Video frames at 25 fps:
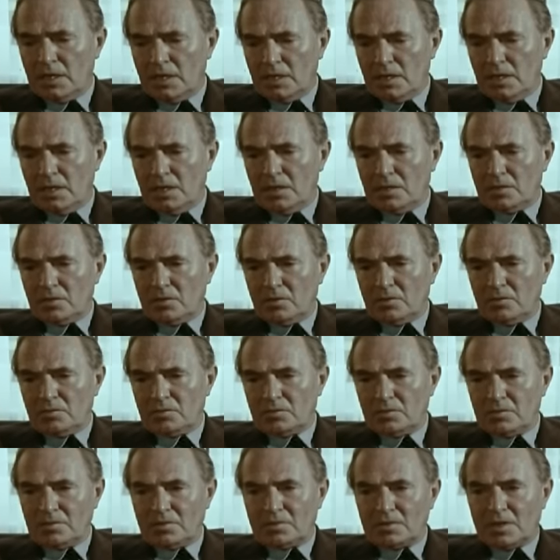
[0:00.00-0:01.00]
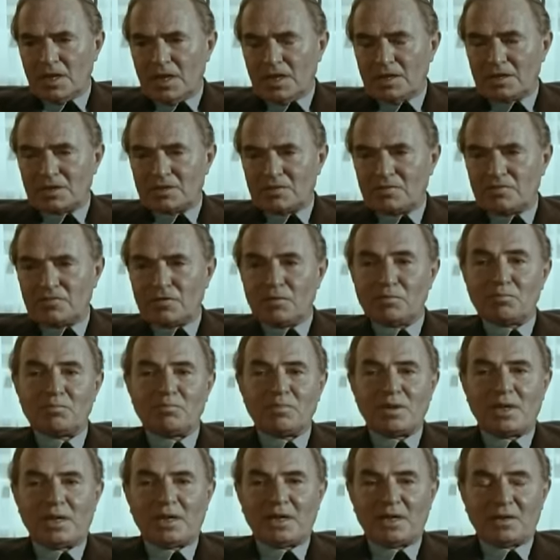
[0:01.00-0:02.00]
it all takes from
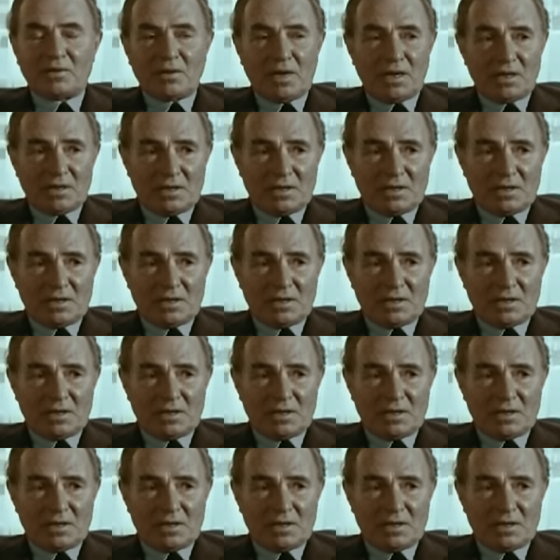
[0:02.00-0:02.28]
me a great